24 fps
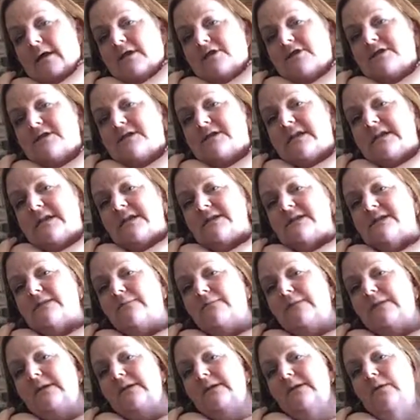just like
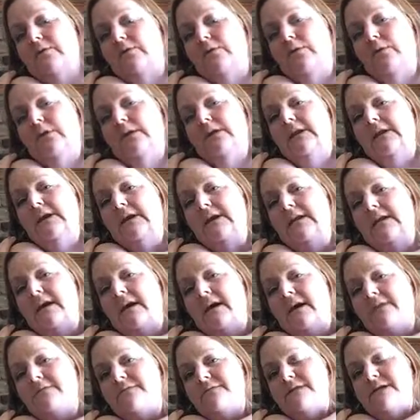somebody that really
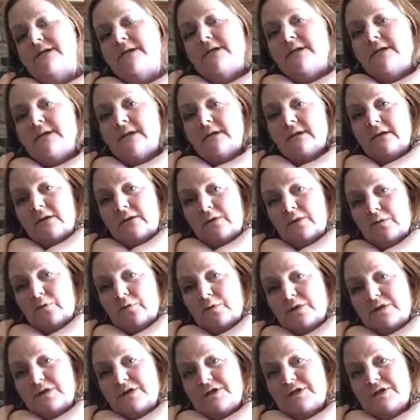loved you
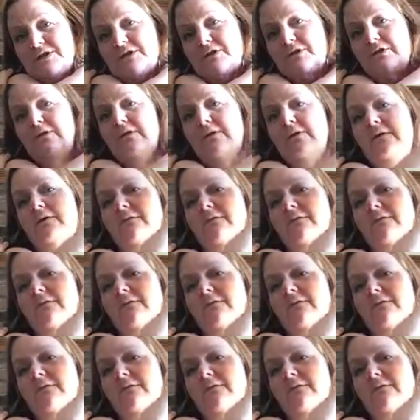would do.